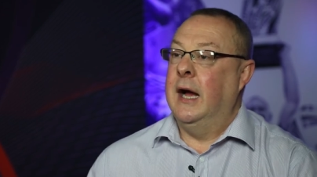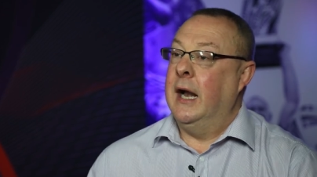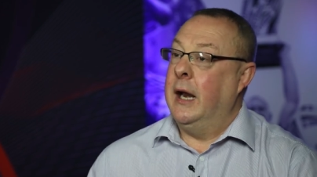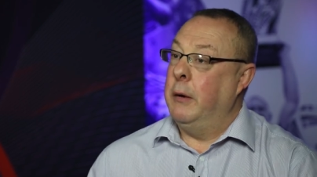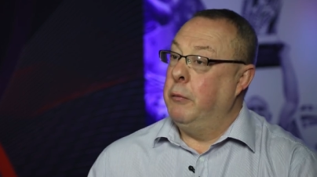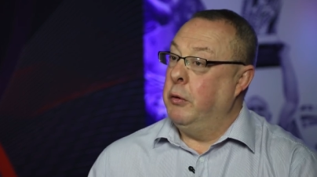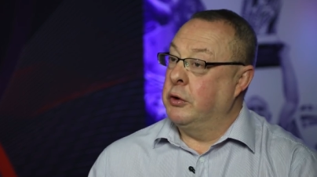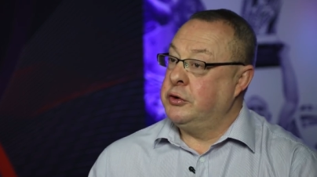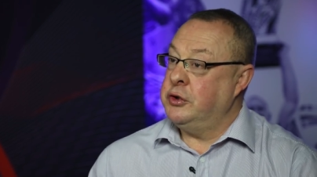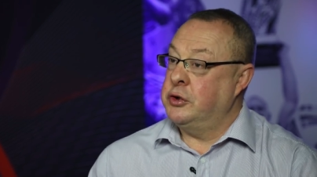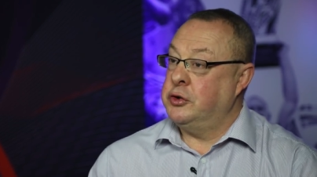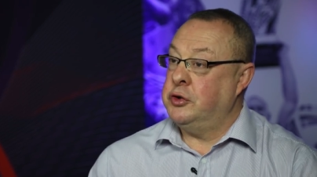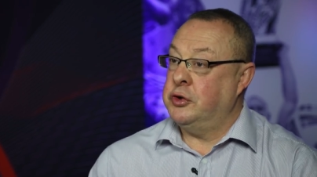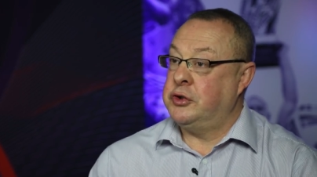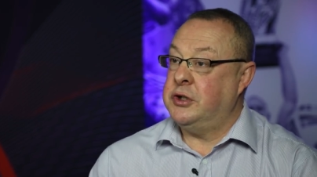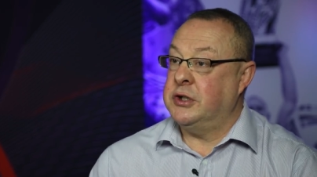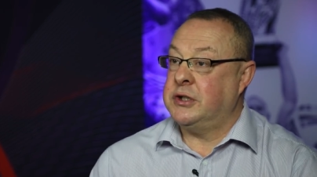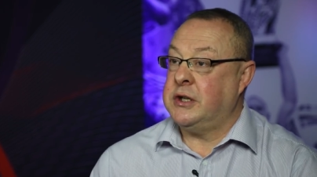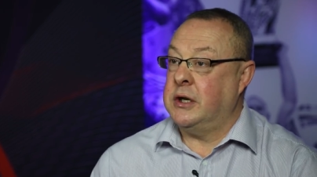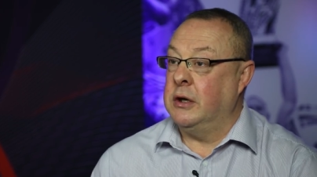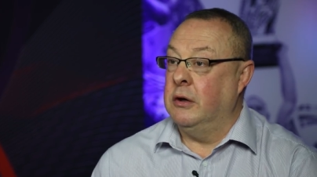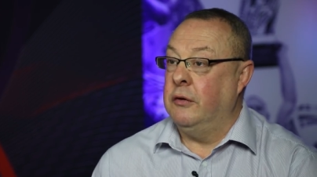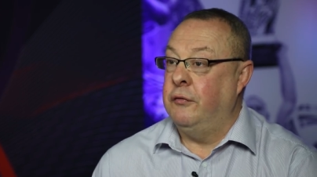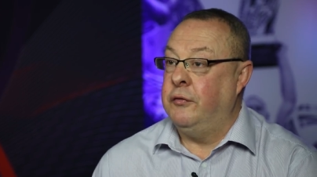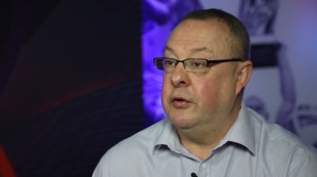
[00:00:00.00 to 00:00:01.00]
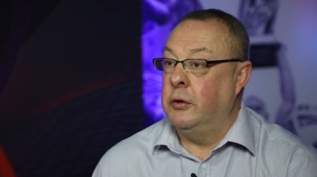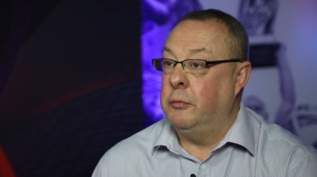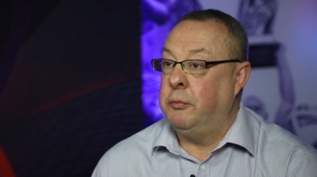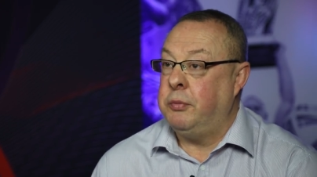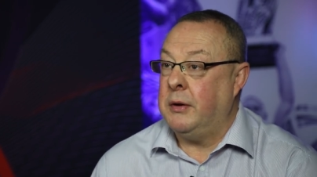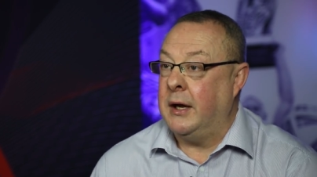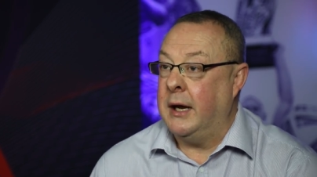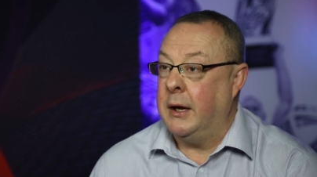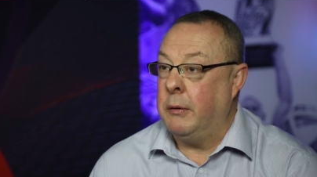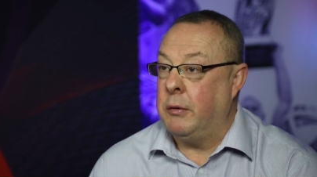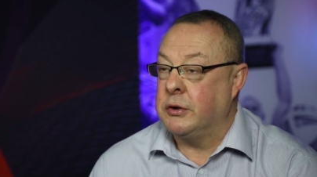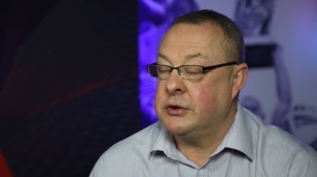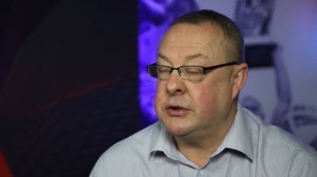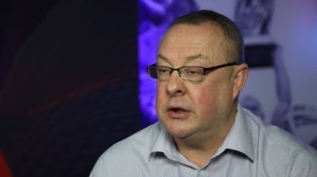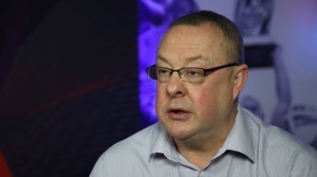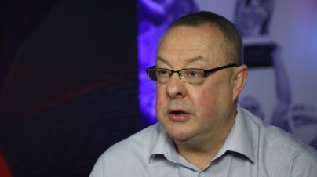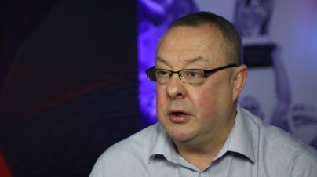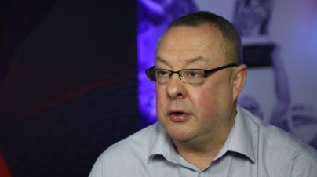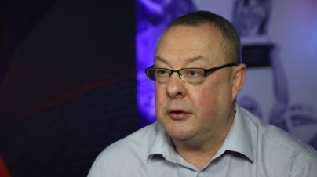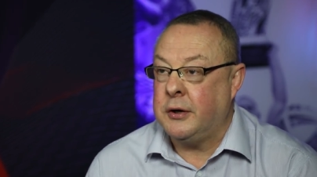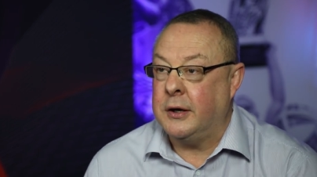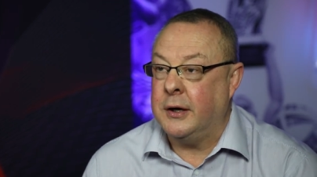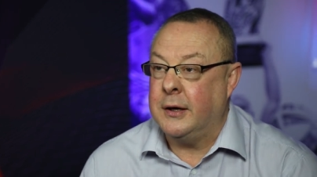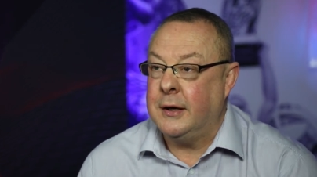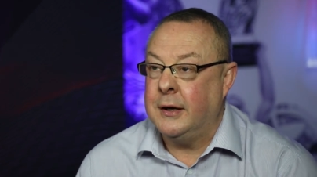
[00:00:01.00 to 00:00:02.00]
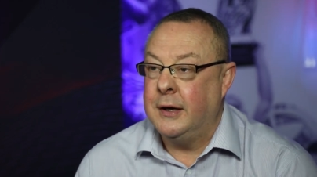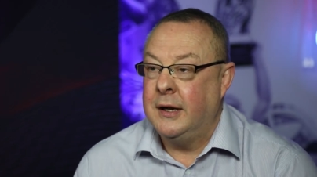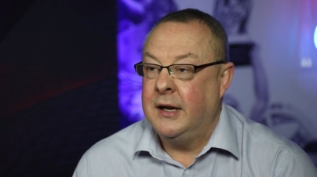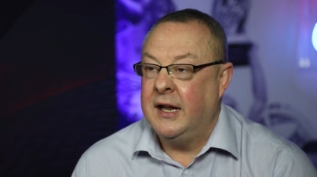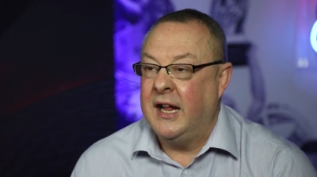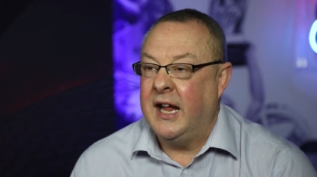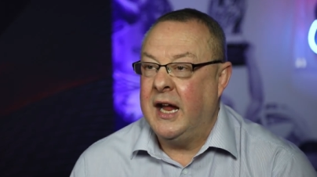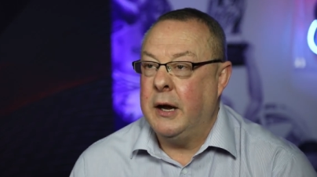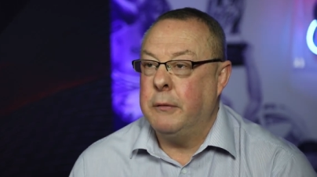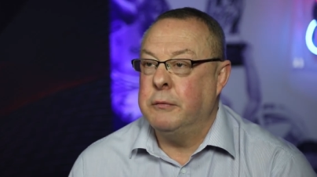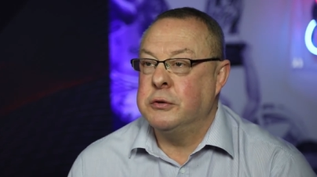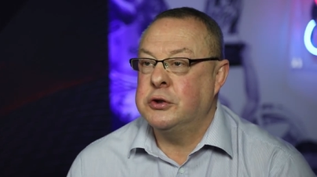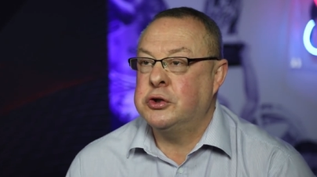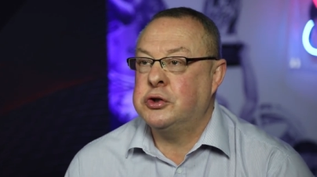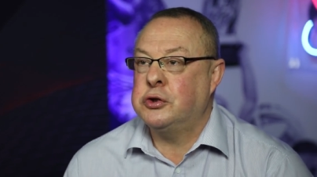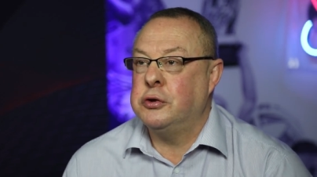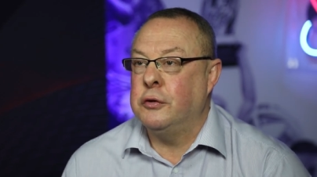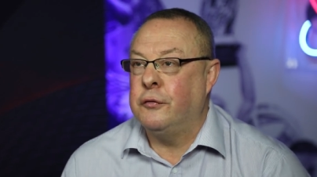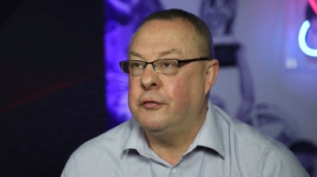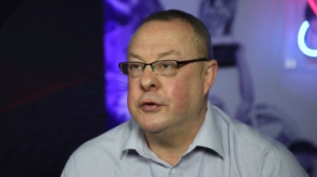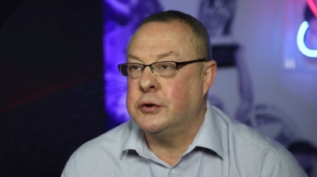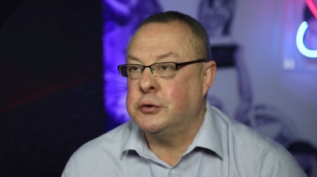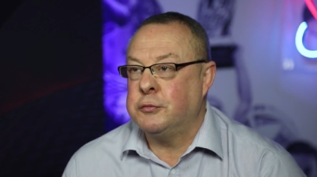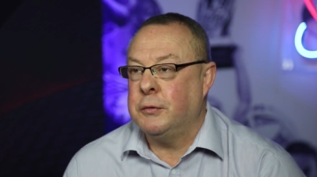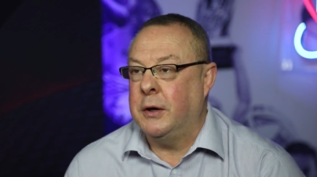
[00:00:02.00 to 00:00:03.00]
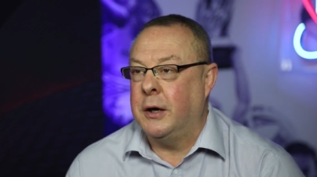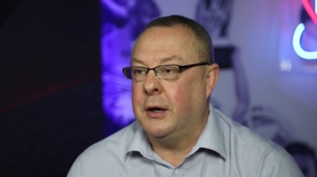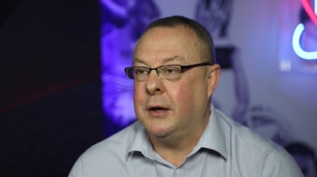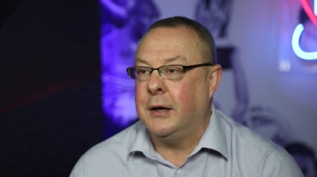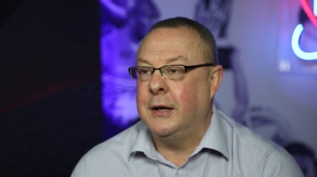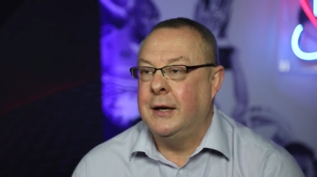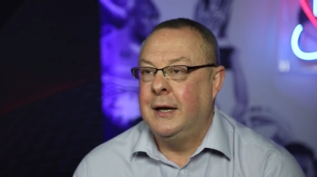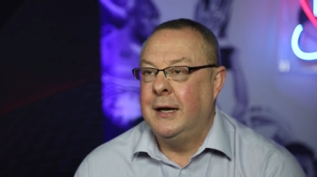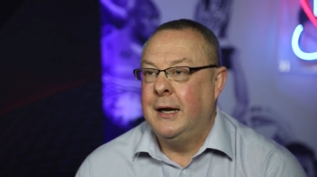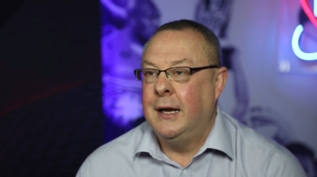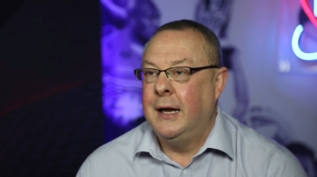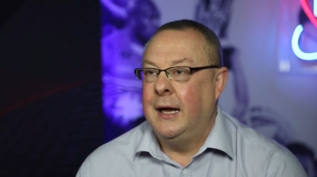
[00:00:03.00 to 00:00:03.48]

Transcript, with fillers: it wasn't just a skillful player, was it, Knocker? He was tough as well.